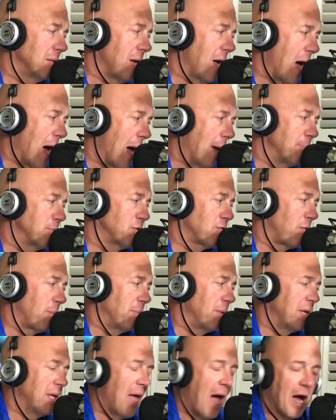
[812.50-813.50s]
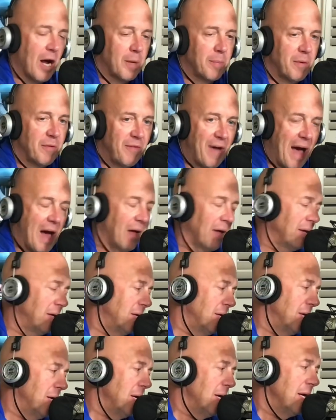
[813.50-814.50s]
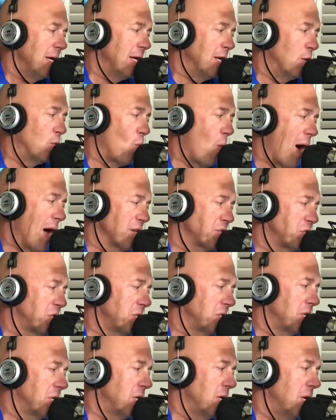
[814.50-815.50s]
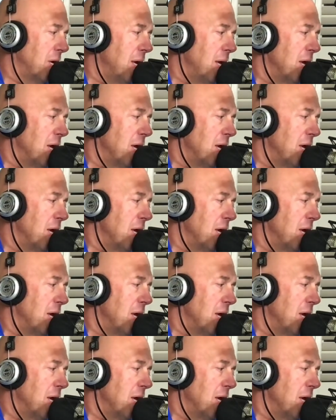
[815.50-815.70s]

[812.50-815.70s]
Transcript: hops from the Yakima Valley in Washington.